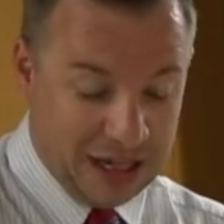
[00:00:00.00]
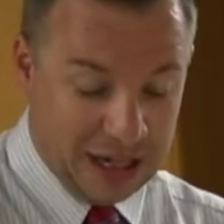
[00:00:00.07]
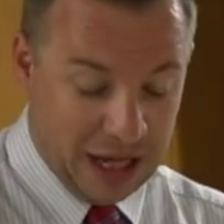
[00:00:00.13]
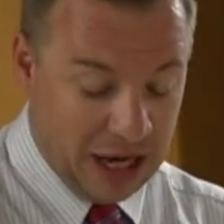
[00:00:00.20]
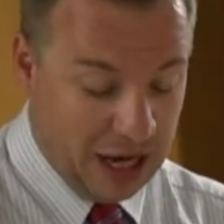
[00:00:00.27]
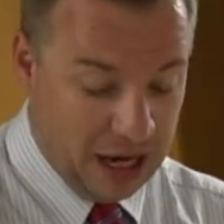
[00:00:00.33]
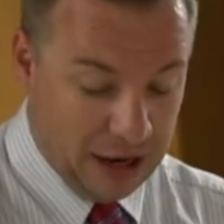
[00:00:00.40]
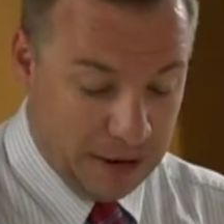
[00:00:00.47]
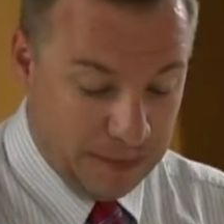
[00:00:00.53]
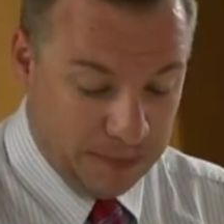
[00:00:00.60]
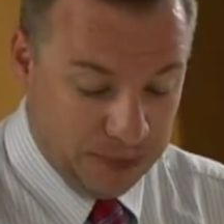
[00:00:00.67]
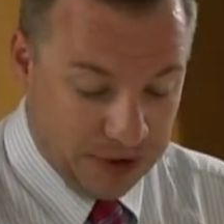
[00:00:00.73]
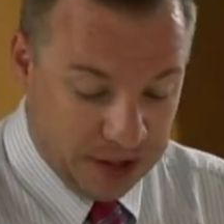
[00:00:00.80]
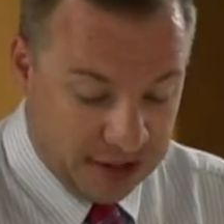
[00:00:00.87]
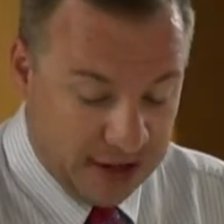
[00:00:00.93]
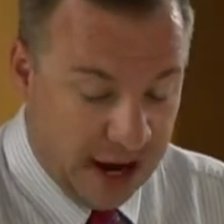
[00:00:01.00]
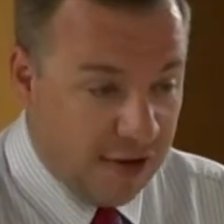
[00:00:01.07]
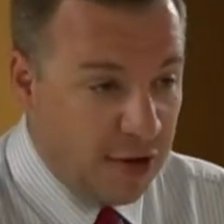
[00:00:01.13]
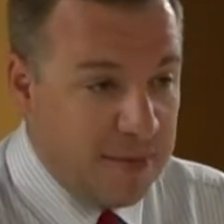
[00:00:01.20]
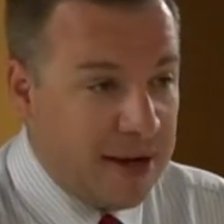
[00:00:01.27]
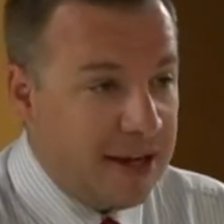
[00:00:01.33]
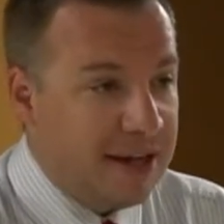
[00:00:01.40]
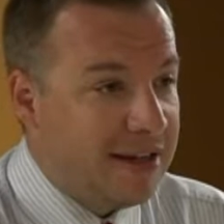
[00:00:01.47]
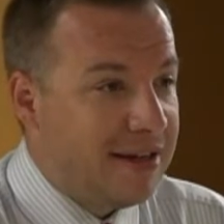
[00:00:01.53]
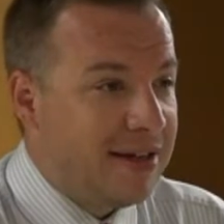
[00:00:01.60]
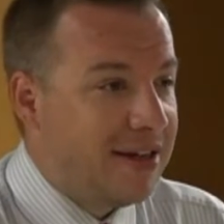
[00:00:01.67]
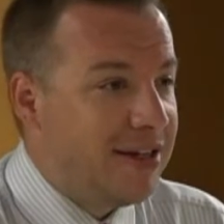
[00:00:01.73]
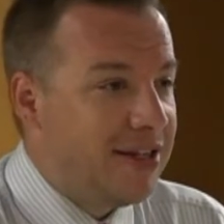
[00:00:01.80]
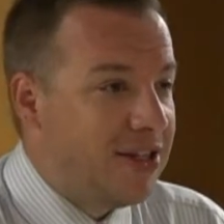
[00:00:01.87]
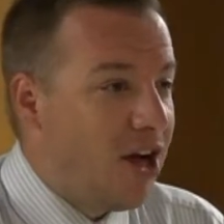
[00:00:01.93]
um, government
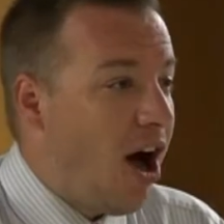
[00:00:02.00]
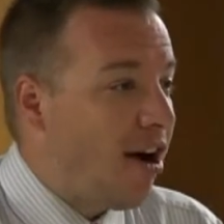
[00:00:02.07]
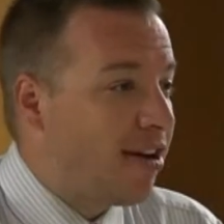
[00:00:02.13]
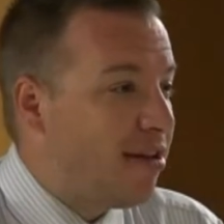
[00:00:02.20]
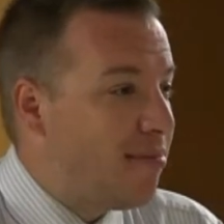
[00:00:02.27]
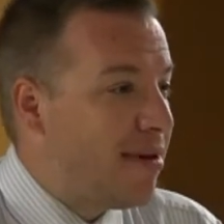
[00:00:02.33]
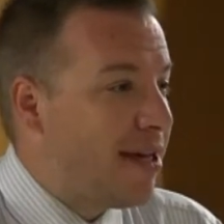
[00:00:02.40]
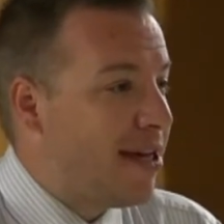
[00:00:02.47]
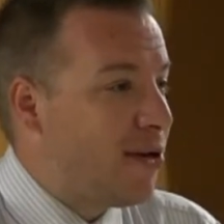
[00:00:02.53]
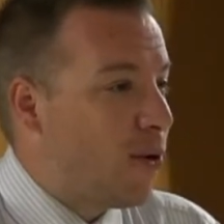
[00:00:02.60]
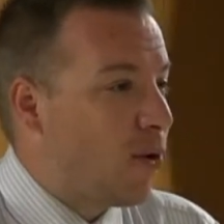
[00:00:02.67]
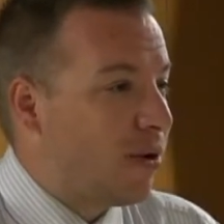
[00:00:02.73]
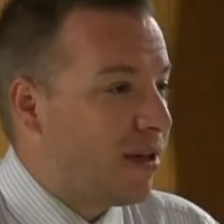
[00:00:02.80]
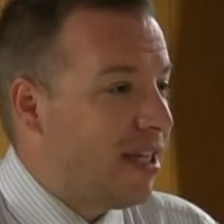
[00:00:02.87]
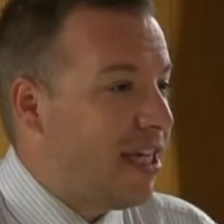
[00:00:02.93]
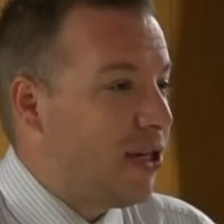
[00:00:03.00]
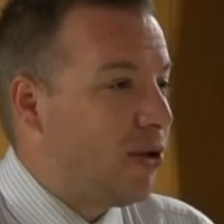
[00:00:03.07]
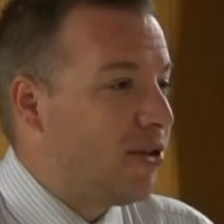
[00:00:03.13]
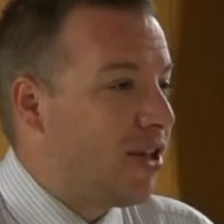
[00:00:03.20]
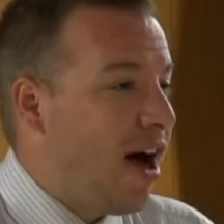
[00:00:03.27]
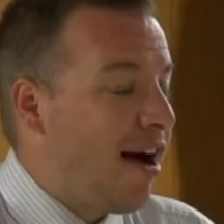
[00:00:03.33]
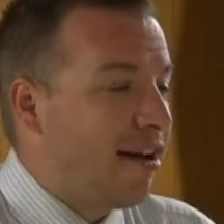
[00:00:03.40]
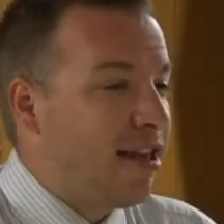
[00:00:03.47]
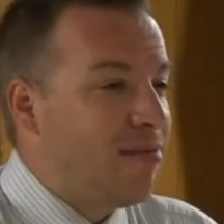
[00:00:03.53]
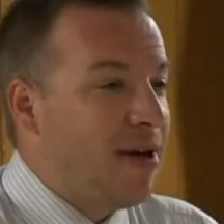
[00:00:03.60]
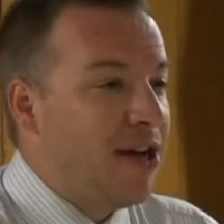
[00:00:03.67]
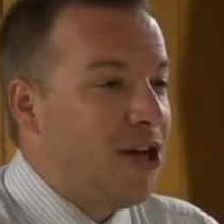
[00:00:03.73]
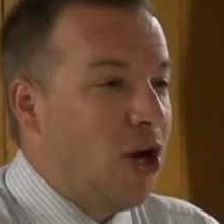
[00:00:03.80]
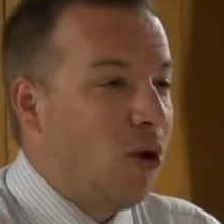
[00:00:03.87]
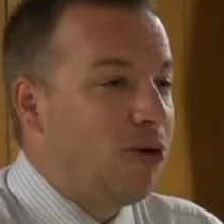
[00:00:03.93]
document or legal
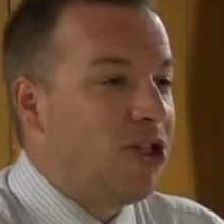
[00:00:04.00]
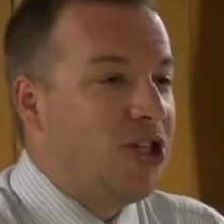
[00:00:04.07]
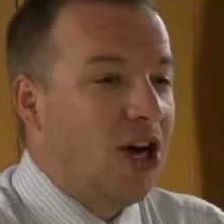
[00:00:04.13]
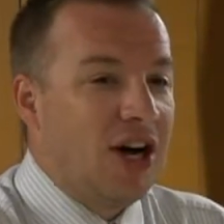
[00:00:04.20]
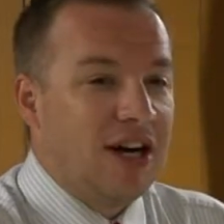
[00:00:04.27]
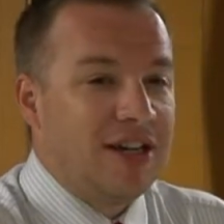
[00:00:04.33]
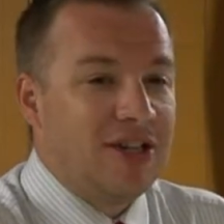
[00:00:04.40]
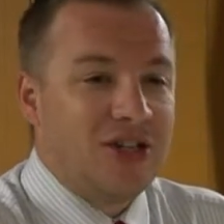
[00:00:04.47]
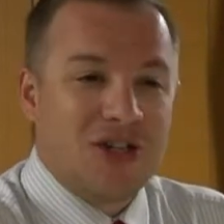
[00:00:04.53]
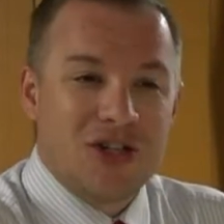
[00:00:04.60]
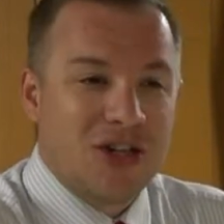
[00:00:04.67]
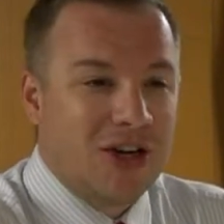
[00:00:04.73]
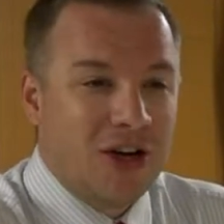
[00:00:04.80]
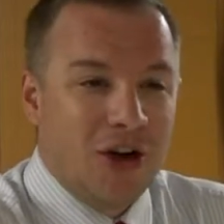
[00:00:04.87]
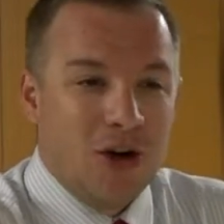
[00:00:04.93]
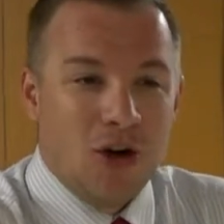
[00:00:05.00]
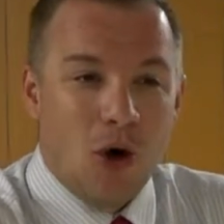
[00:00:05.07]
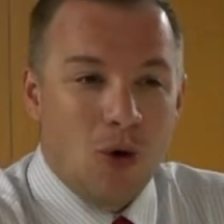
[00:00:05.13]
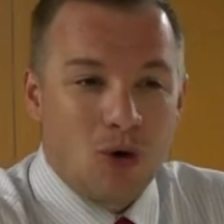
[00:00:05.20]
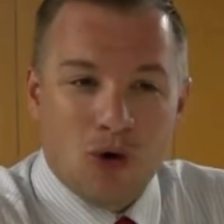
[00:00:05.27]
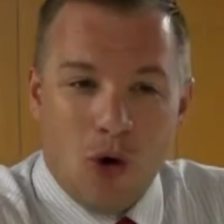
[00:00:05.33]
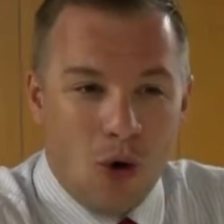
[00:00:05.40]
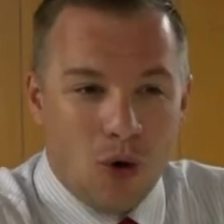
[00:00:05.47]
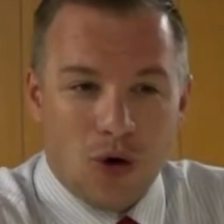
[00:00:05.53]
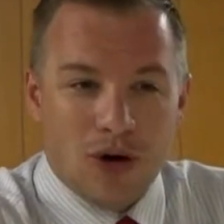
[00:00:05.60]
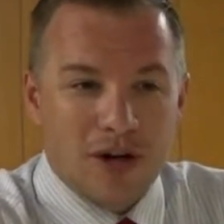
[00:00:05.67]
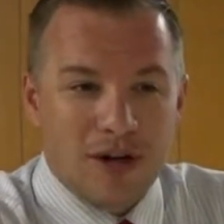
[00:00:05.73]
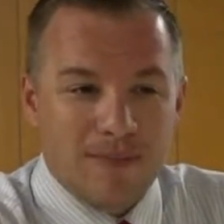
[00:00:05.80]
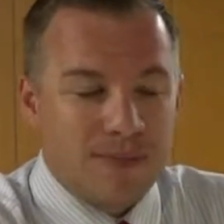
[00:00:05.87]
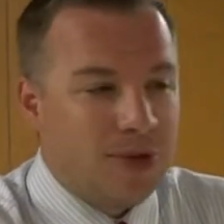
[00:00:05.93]
document, no judge, no
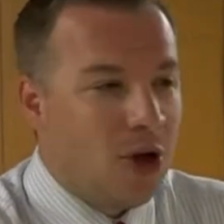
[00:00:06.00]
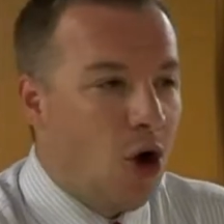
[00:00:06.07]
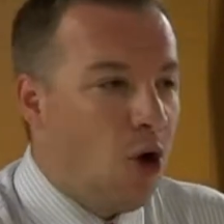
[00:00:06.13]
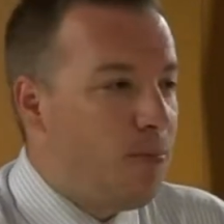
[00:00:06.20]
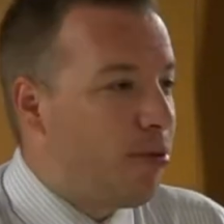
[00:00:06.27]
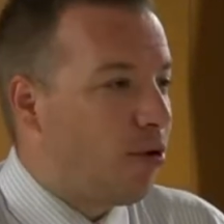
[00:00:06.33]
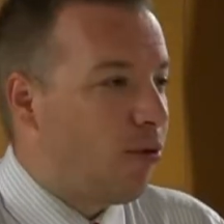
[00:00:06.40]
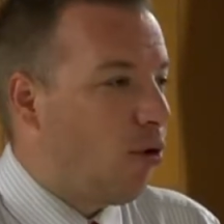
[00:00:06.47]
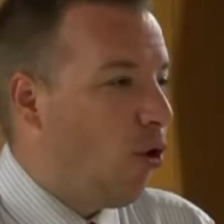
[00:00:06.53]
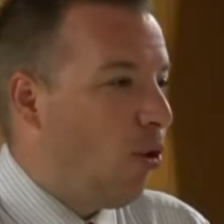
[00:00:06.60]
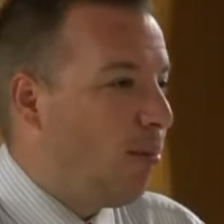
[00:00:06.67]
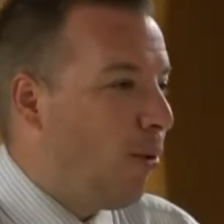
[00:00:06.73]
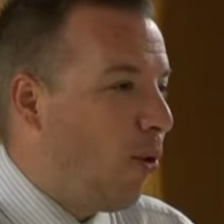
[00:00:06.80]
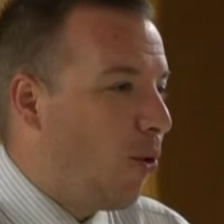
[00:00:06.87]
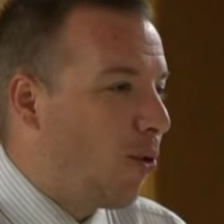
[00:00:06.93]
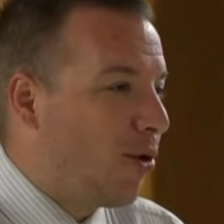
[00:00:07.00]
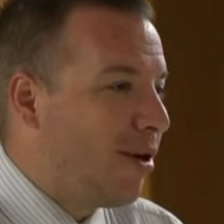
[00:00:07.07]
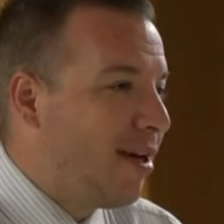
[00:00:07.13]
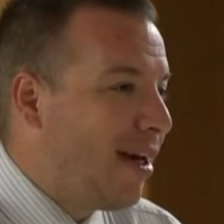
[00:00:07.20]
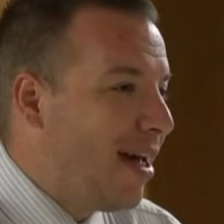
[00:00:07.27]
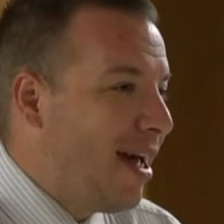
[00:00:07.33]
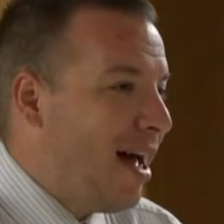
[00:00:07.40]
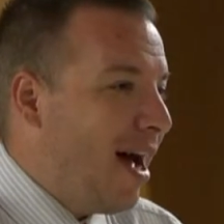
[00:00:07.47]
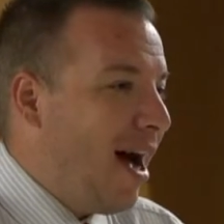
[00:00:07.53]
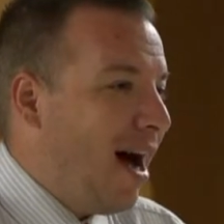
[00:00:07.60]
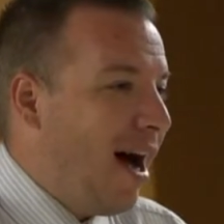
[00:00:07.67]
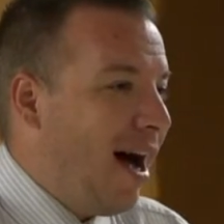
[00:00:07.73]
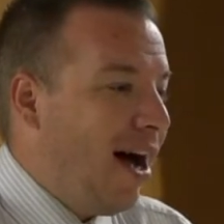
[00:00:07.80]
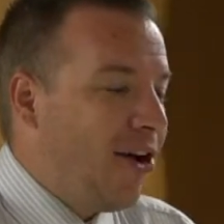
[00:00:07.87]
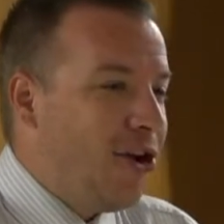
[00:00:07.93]
court, no parole board,
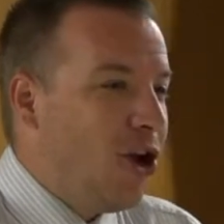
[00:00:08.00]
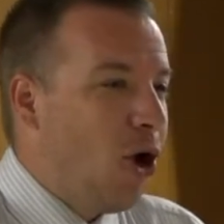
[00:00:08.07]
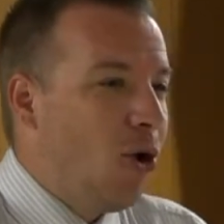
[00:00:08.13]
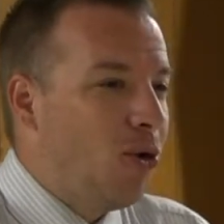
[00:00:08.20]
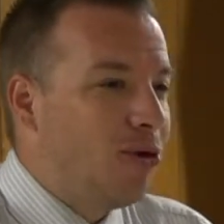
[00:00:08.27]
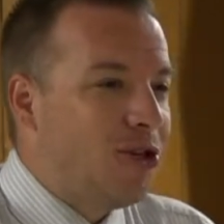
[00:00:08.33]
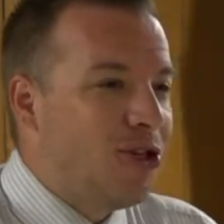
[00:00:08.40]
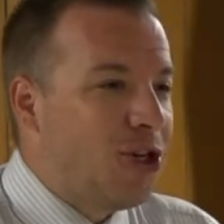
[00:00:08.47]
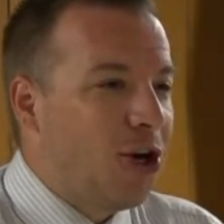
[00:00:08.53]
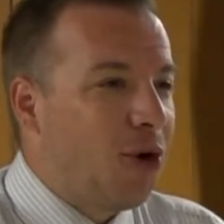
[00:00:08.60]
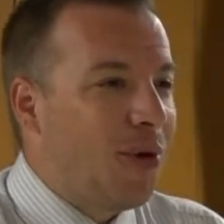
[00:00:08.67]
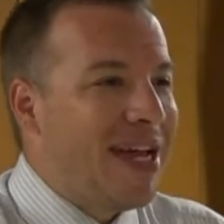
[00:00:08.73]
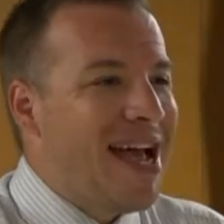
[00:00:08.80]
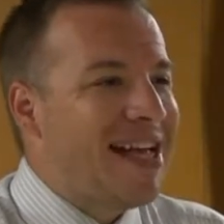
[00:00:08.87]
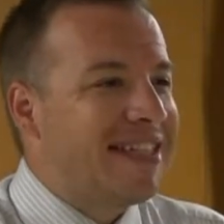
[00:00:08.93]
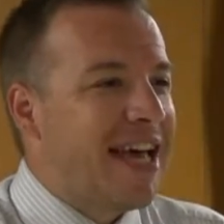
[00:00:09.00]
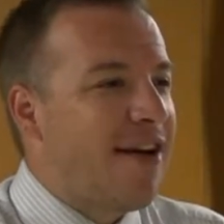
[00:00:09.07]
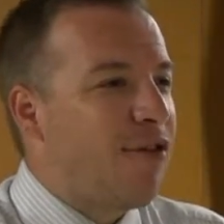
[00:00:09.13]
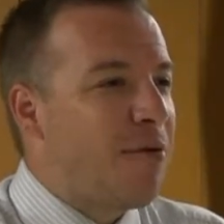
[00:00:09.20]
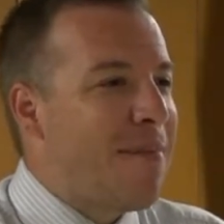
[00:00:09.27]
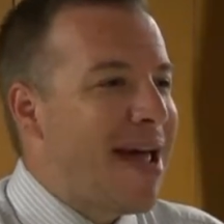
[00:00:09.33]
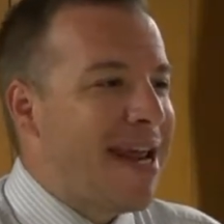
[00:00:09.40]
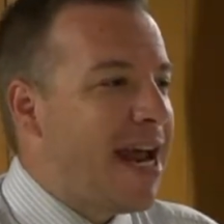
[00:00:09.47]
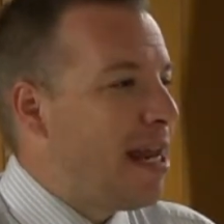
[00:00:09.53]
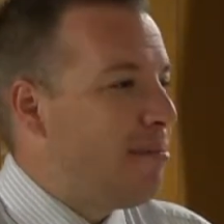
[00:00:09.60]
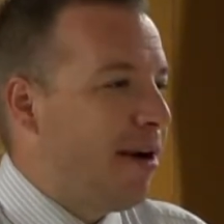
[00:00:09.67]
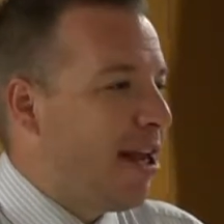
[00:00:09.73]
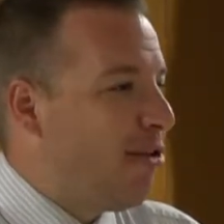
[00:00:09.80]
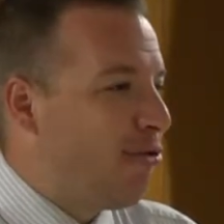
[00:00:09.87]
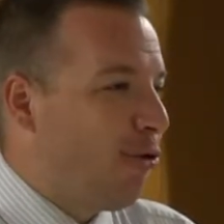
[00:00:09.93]
uh, no jury has ever made
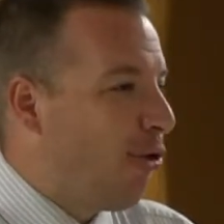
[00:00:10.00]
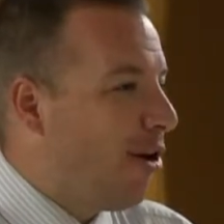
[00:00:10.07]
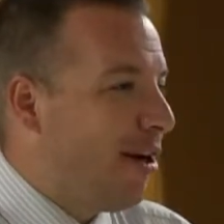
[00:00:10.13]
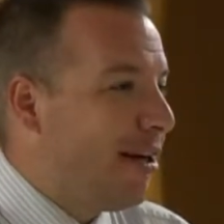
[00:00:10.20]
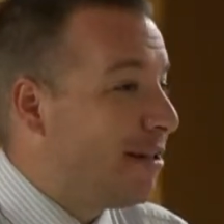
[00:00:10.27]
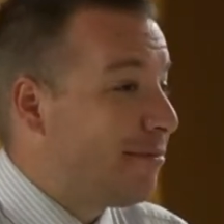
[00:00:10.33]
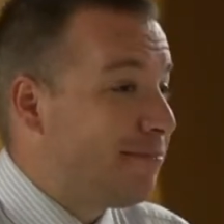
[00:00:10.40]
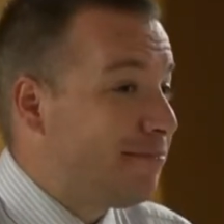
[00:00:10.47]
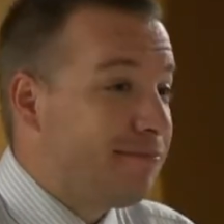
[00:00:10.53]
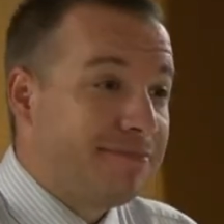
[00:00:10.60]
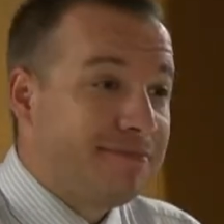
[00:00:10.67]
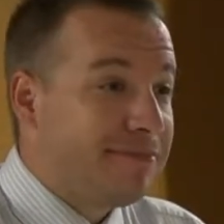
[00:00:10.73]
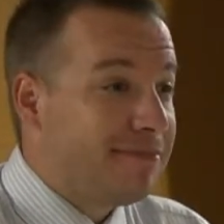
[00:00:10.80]
anybody free. Amen. Amen.